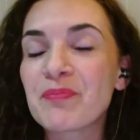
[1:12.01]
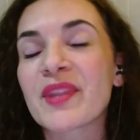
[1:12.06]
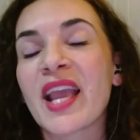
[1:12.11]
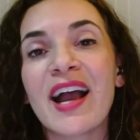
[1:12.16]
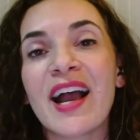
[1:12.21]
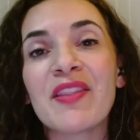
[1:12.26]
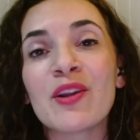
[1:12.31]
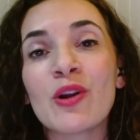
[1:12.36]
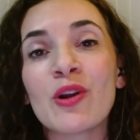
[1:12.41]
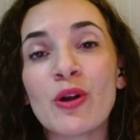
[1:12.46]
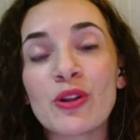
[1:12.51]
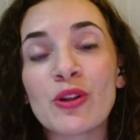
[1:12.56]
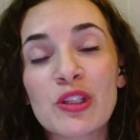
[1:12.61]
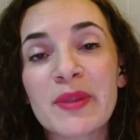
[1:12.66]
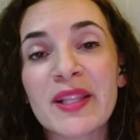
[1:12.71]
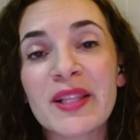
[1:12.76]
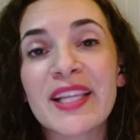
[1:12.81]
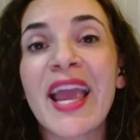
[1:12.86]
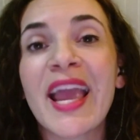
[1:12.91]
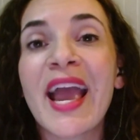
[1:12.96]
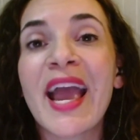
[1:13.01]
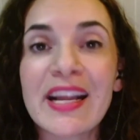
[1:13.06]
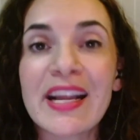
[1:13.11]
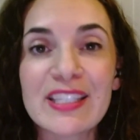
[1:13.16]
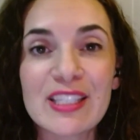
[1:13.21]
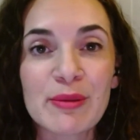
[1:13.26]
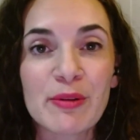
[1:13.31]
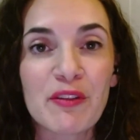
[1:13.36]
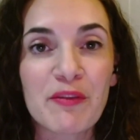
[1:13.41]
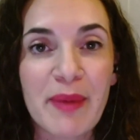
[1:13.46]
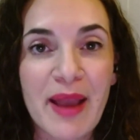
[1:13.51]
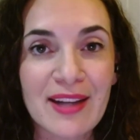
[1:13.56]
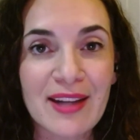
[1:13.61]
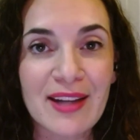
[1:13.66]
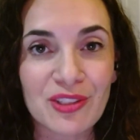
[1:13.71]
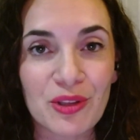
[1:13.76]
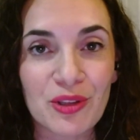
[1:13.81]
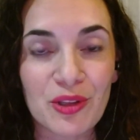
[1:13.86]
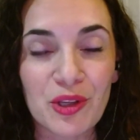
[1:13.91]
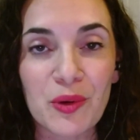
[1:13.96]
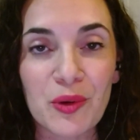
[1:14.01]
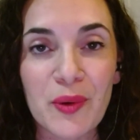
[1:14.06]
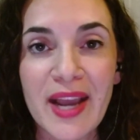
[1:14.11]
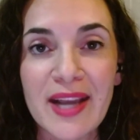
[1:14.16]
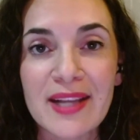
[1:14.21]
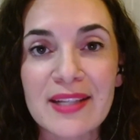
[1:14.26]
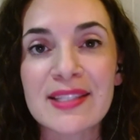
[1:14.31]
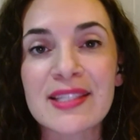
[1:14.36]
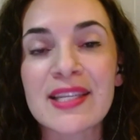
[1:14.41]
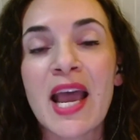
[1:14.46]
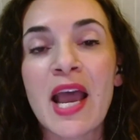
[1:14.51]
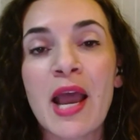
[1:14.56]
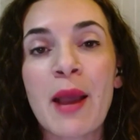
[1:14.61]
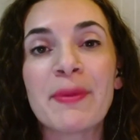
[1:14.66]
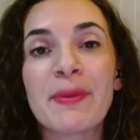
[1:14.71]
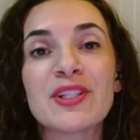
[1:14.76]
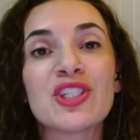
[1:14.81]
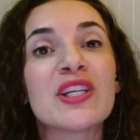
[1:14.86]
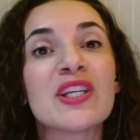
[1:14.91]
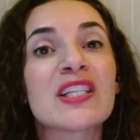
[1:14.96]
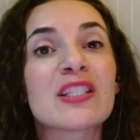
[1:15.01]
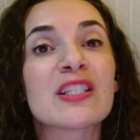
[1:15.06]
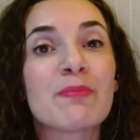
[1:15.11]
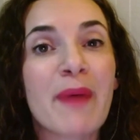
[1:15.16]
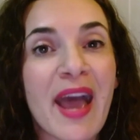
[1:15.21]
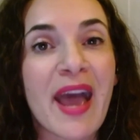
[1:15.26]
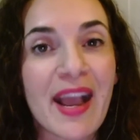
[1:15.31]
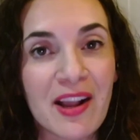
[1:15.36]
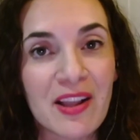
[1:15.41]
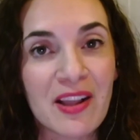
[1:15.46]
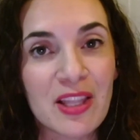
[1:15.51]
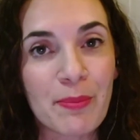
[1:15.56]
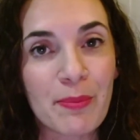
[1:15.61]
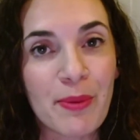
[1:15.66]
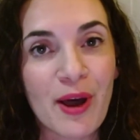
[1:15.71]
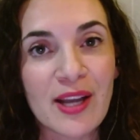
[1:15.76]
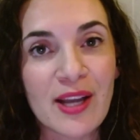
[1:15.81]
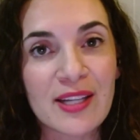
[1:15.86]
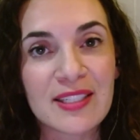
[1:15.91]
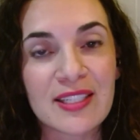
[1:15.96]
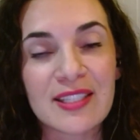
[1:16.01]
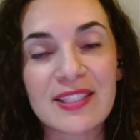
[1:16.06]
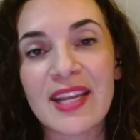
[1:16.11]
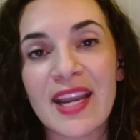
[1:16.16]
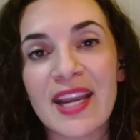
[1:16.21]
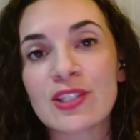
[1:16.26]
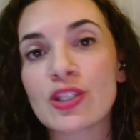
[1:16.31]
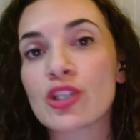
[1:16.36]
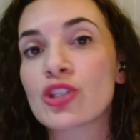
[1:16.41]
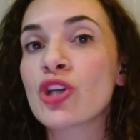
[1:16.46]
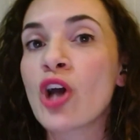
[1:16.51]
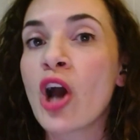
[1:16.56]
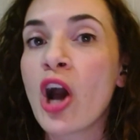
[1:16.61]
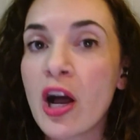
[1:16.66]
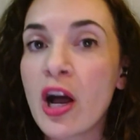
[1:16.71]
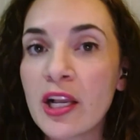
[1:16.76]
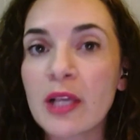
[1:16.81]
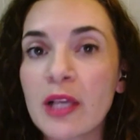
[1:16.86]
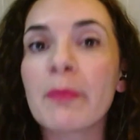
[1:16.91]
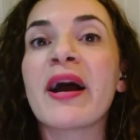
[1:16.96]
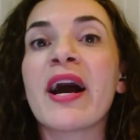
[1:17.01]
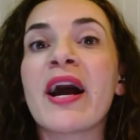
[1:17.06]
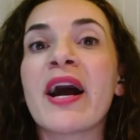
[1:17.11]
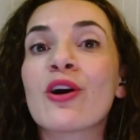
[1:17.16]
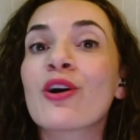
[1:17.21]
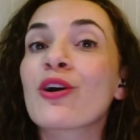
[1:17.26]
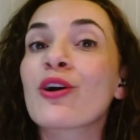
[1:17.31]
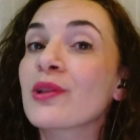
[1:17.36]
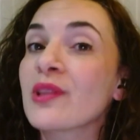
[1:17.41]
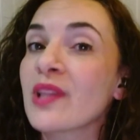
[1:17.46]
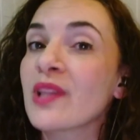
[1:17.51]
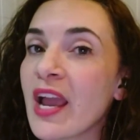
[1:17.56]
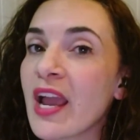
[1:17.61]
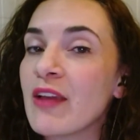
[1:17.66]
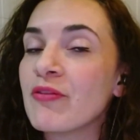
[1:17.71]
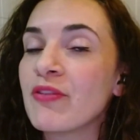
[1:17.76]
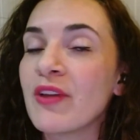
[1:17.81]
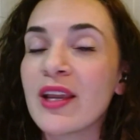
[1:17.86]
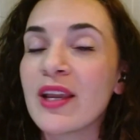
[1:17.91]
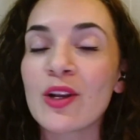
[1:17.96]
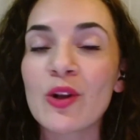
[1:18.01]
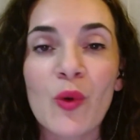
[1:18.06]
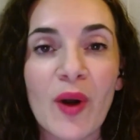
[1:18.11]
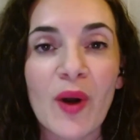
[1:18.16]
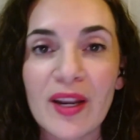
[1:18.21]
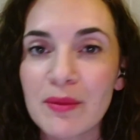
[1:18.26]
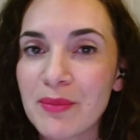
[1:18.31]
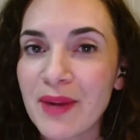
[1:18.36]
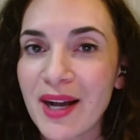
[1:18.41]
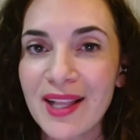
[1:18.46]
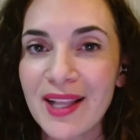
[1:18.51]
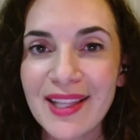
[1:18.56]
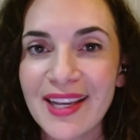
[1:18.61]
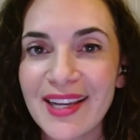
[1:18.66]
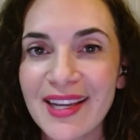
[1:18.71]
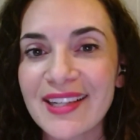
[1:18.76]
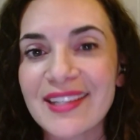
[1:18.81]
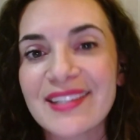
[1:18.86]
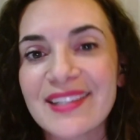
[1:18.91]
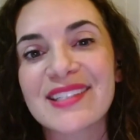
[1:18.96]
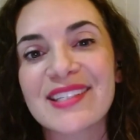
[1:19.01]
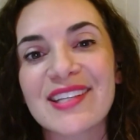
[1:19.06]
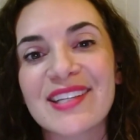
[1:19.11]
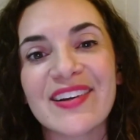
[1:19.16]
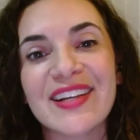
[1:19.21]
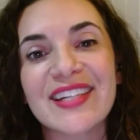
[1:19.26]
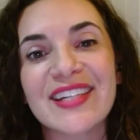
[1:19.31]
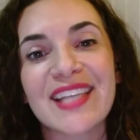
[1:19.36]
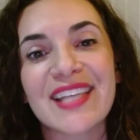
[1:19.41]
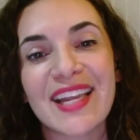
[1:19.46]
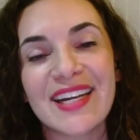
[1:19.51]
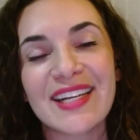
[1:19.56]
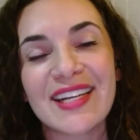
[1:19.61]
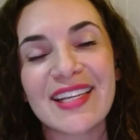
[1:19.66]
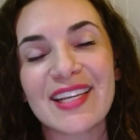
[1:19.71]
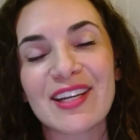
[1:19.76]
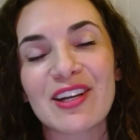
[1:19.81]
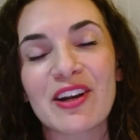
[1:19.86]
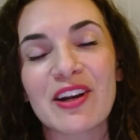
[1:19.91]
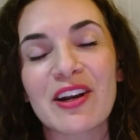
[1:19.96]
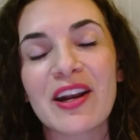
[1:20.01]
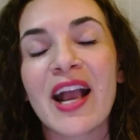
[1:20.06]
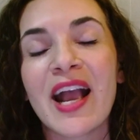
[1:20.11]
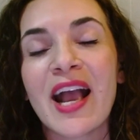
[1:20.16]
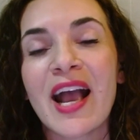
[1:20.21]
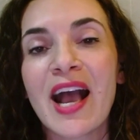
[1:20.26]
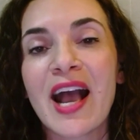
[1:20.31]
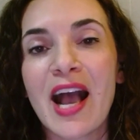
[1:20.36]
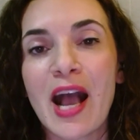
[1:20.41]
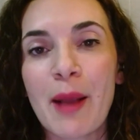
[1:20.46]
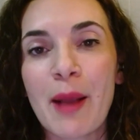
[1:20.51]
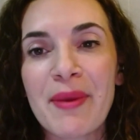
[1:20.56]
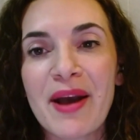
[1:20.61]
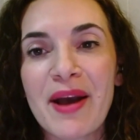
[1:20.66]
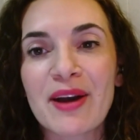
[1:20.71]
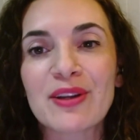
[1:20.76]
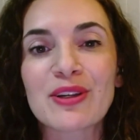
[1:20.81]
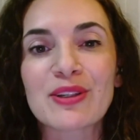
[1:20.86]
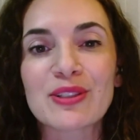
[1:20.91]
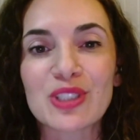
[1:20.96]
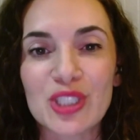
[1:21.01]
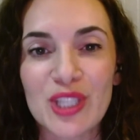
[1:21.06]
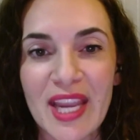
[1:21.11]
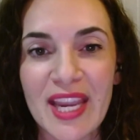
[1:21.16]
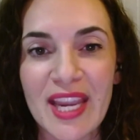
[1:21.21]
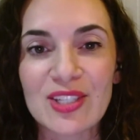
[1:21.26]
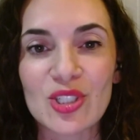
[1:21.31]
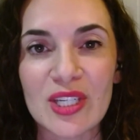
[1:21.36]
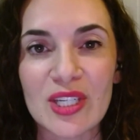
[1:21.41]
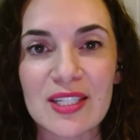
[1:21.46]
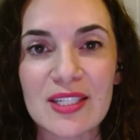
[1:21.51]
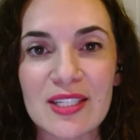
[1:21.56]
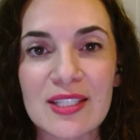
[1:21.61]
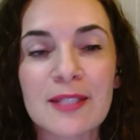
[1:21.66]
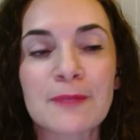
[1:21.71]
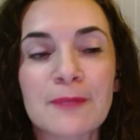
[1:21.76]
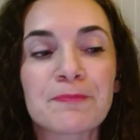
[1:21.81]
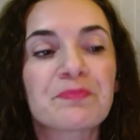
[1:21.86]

and then ultimately had to move back to the US. But she is back on the pod today to talk about her life in Guatemala. So excited to hear about her changes.